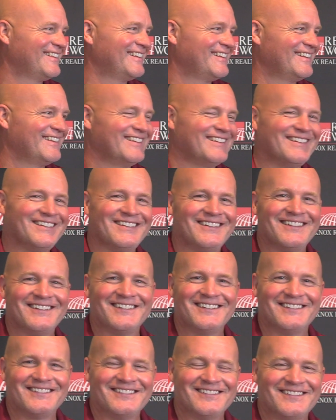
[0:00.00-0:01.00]

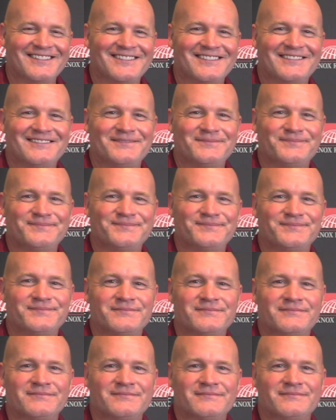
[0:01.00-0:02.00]

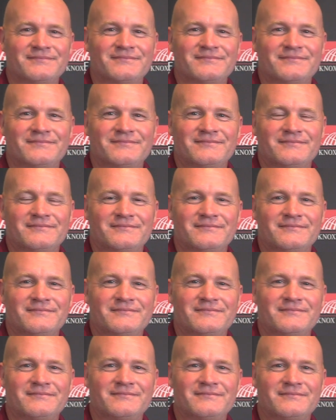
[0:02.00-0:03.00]

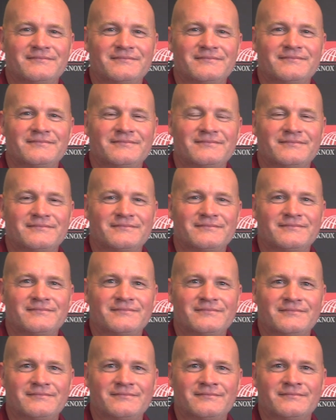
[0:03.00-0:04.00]
No words are spoken by the person on screen.